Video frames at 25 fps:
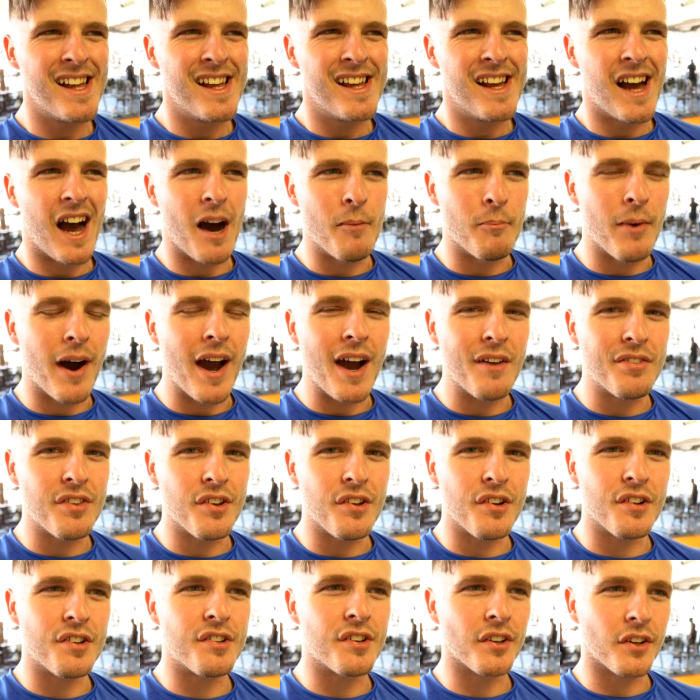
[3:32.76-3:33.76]
I might have to
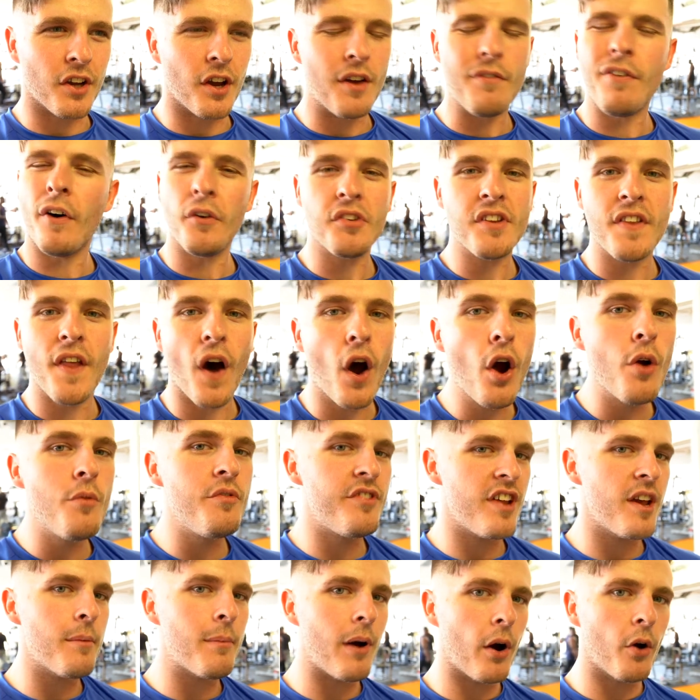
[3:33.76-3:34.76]
just, if I was in the home
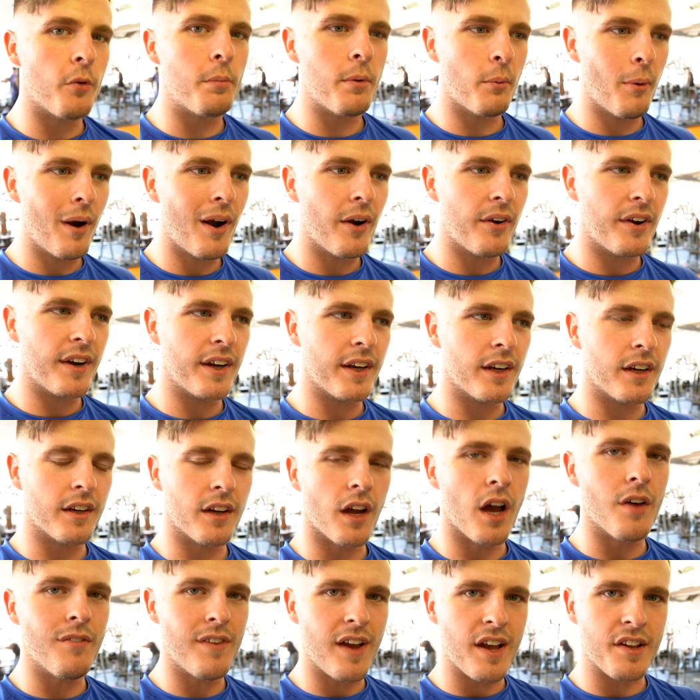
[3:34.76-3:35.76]
gym, I would be wearing
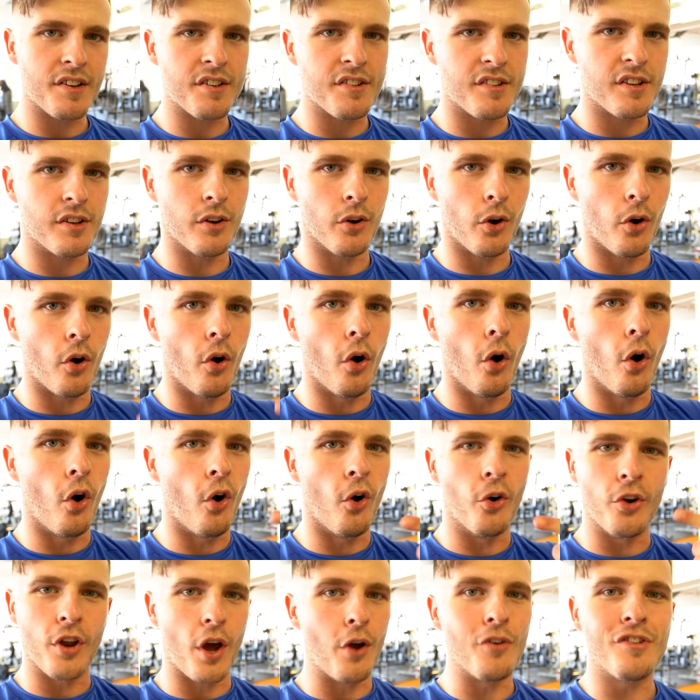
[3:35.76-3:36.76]
a vest
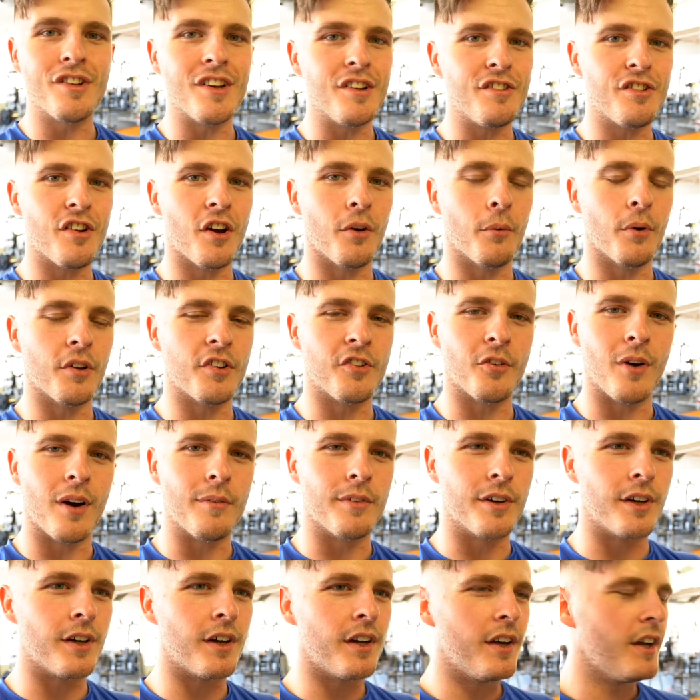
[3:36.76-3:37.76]
or no t-shirt
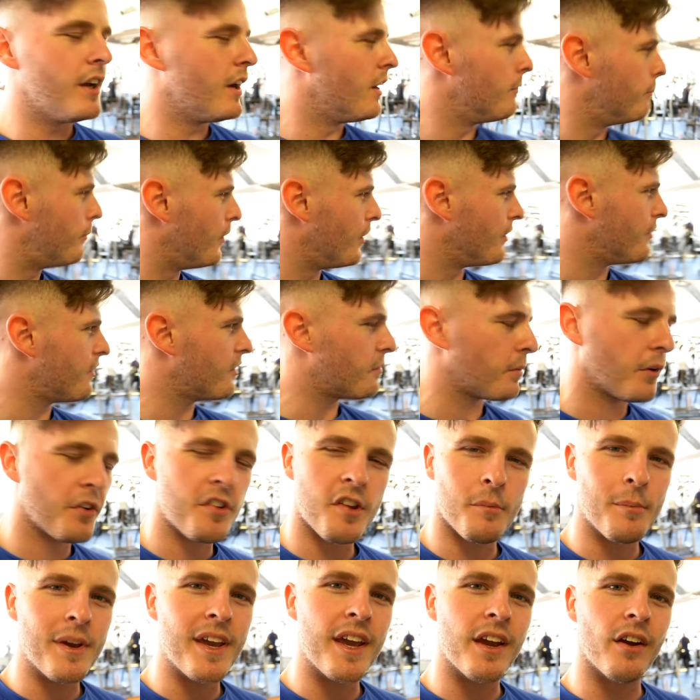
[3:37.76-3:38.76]
whatsoever. But just
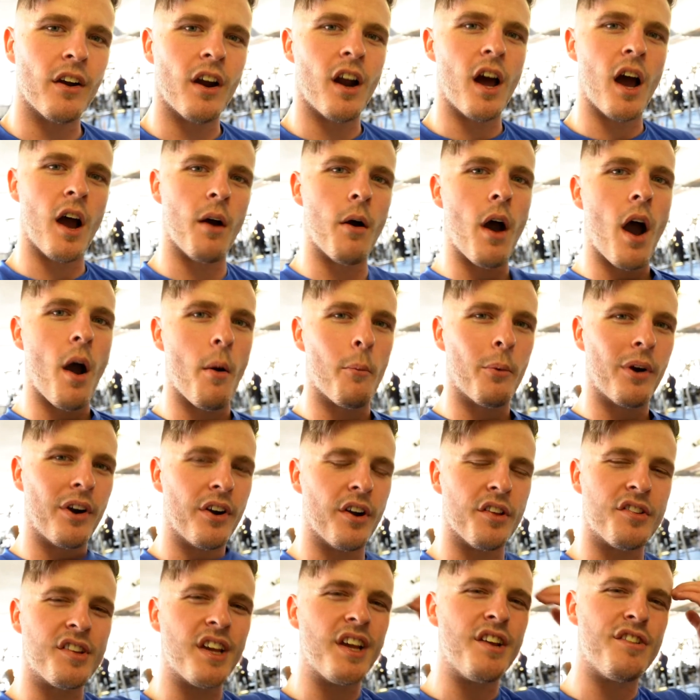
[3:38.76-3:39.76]
because I'm here, I'm
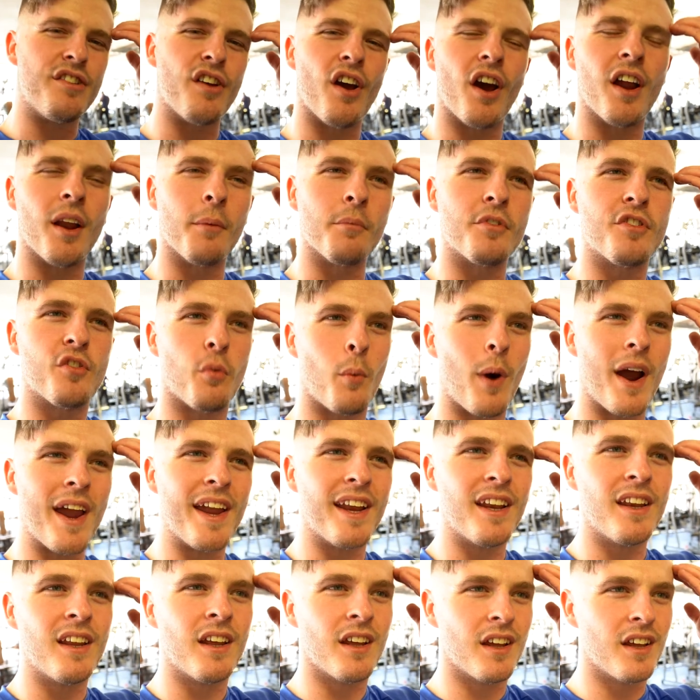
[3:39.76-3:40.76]
wearing a t-shirt and I'm
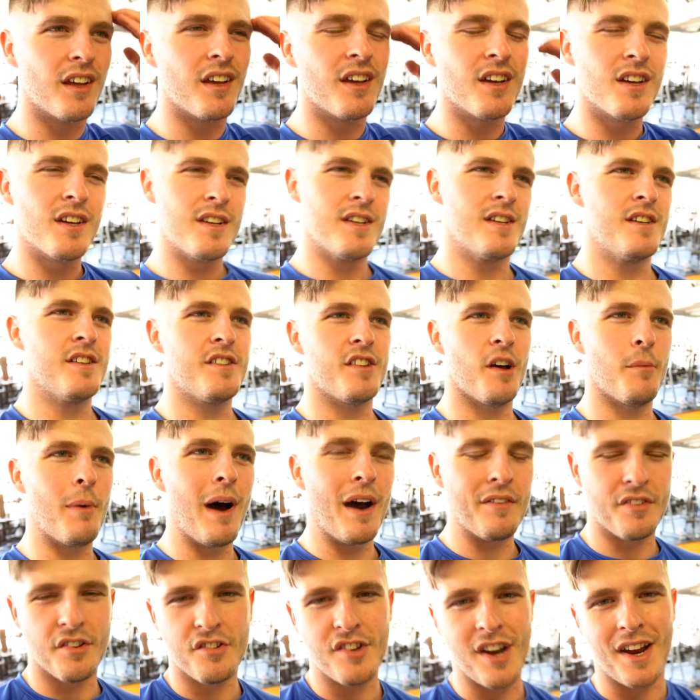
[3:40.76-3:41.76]
sweating. So I
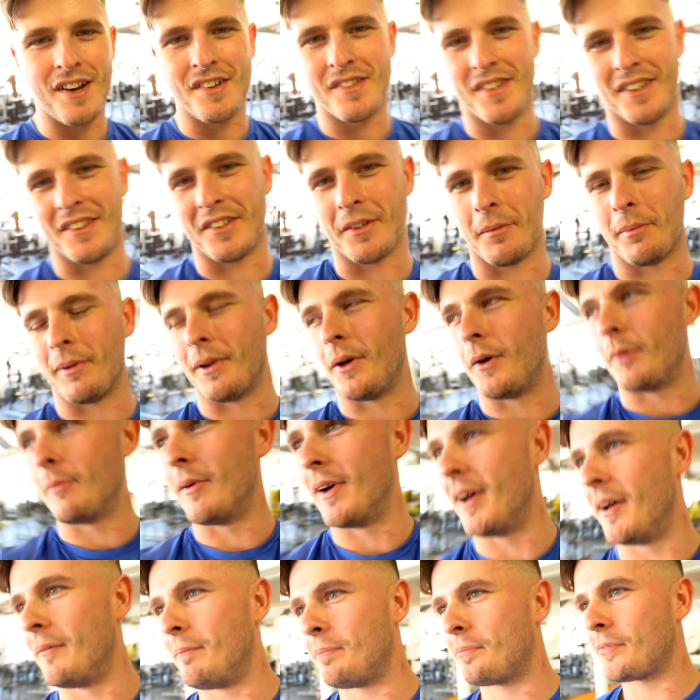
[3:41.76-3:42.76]
might have to change things up a little
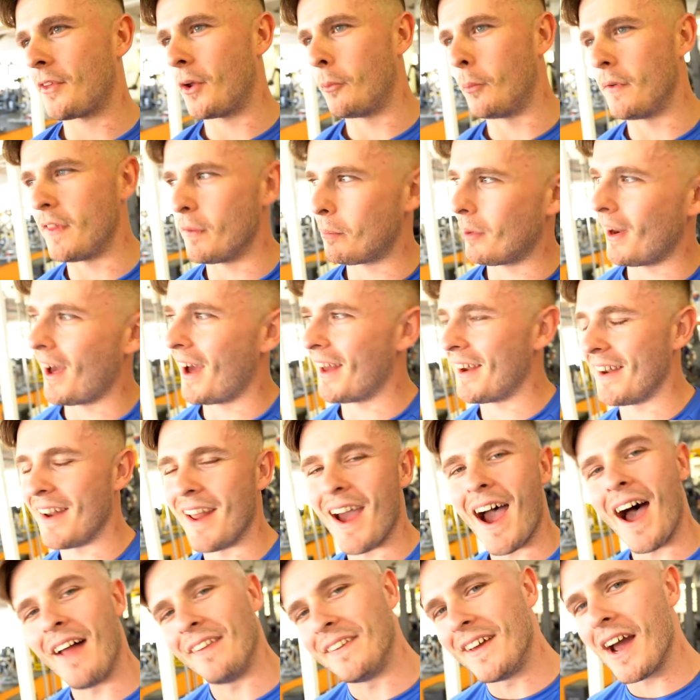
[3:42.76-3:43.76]
bit with the plan
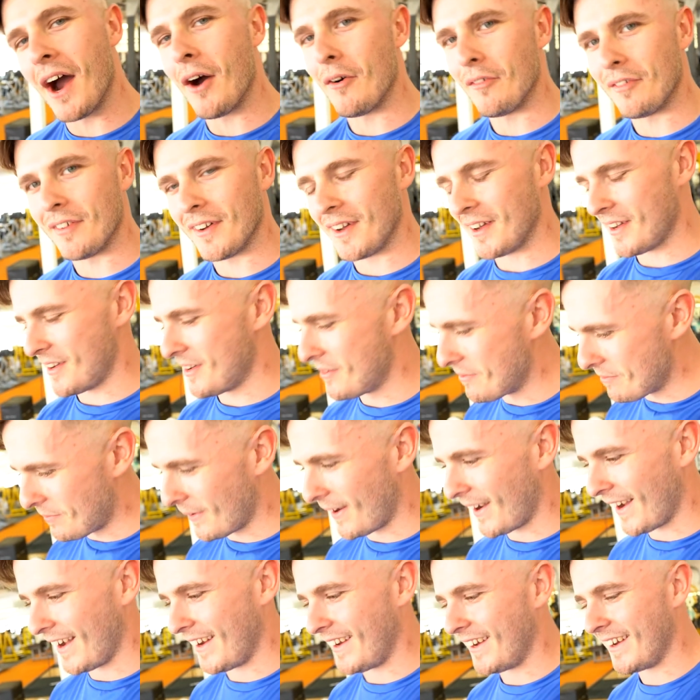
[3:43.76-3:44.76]
and the outfit.
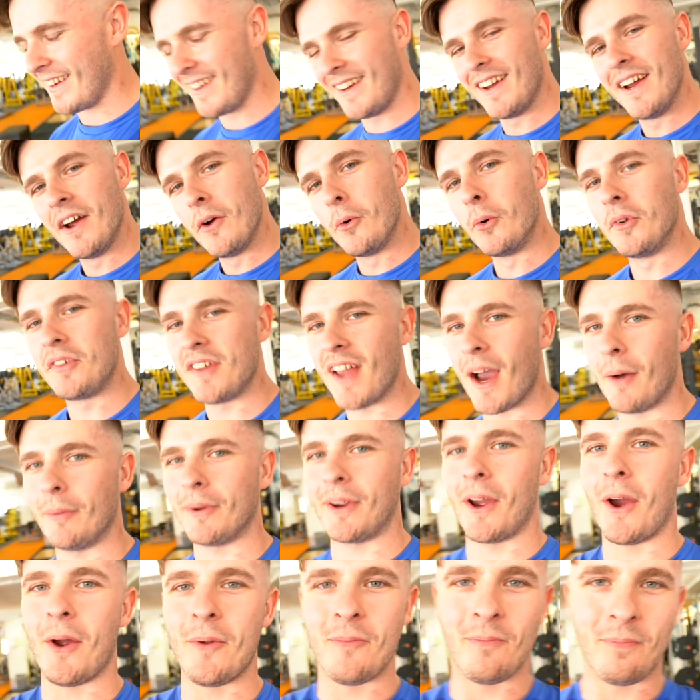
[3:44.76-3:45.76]
But hey, we'll see how we
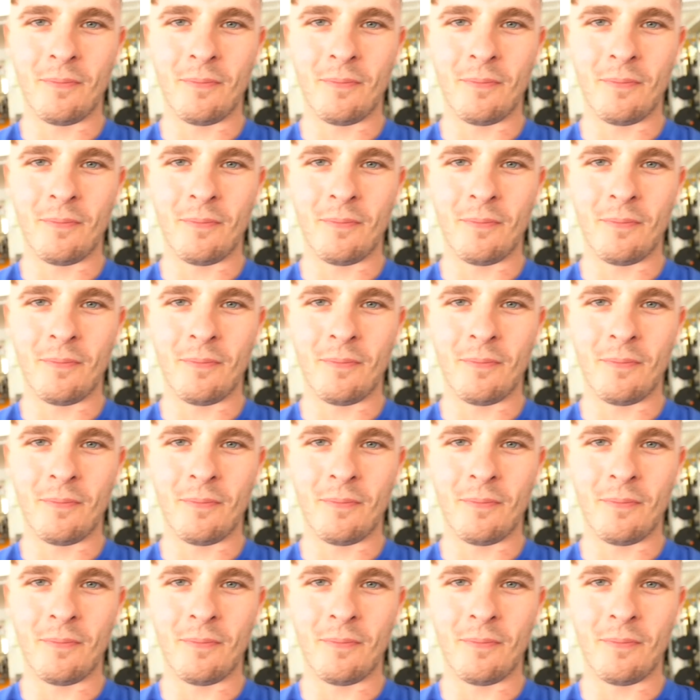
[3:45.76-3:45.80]
go.